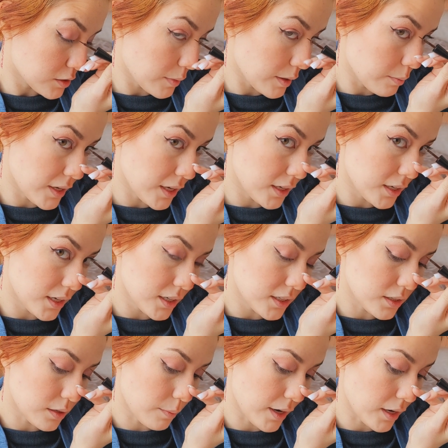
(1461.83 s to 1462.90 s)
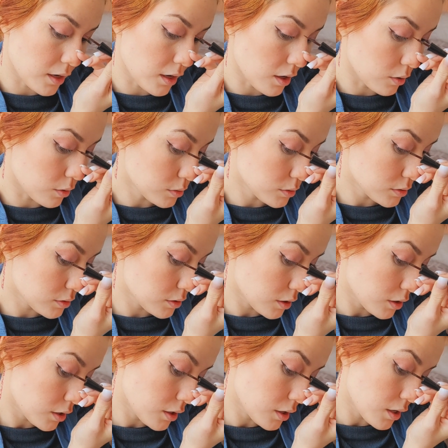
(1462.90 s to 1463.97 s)
pinky to my nose.
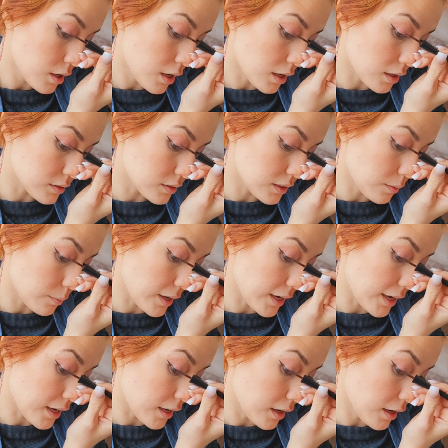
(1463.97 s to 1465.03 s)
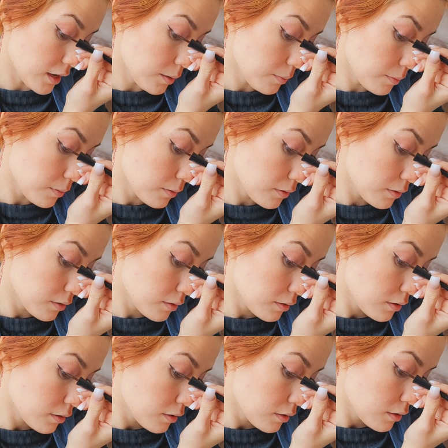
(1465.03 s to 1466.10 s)
I'll tilt my head up
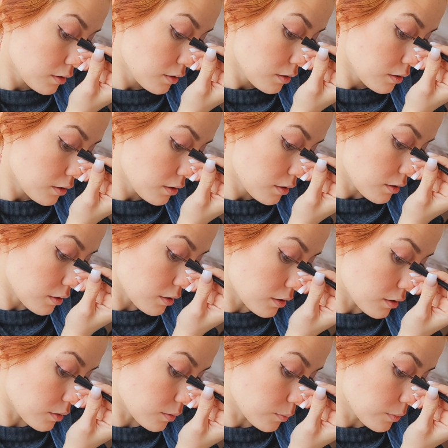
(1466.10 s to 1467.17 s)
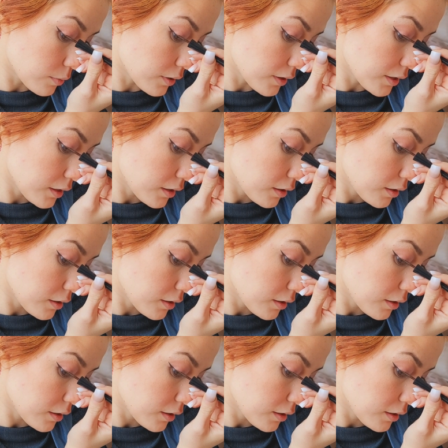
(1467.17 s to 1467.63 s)
and I'll bring